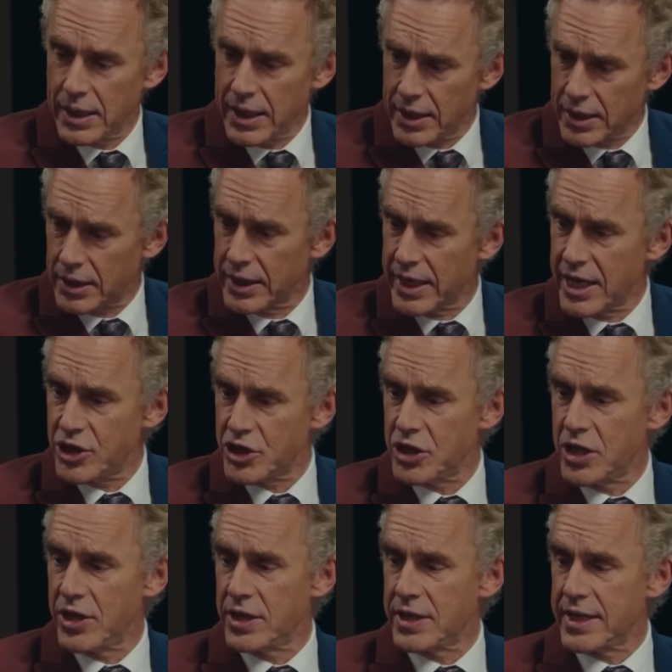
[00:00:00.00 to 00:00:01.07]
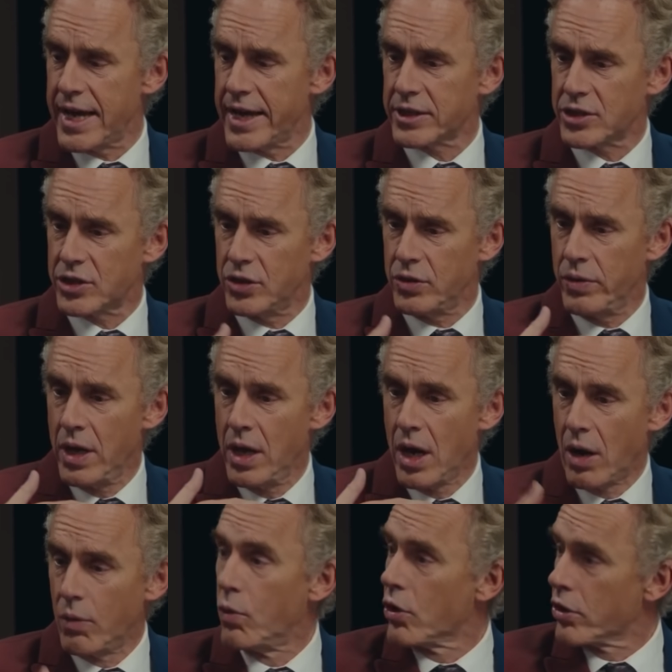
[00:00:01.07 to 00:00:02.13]
inclination in the text to
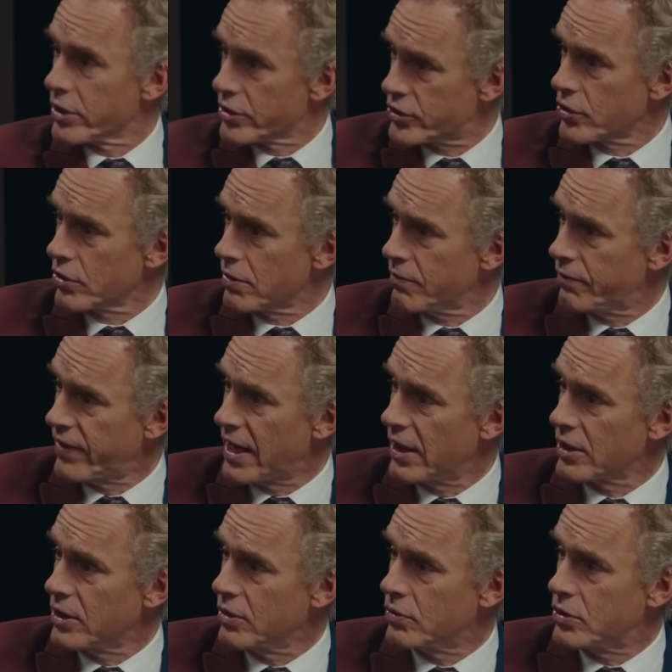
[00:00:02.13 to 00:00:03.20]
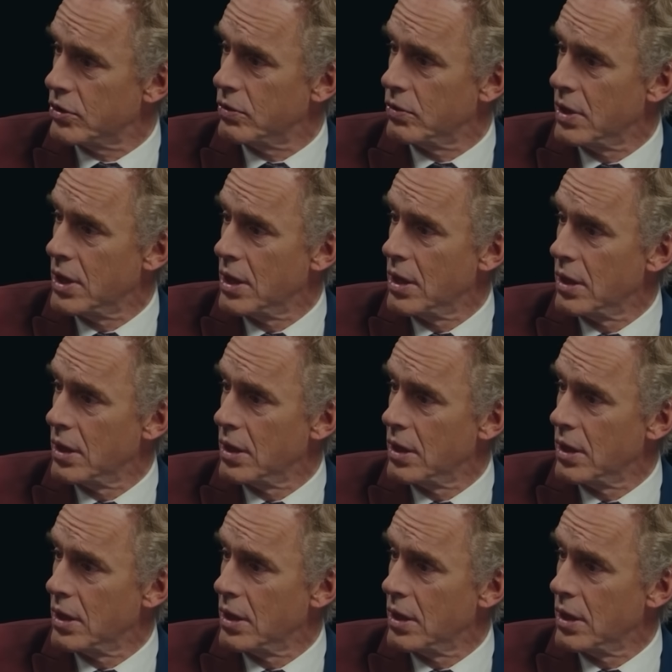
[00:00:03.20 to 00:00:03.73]
award a certain value to,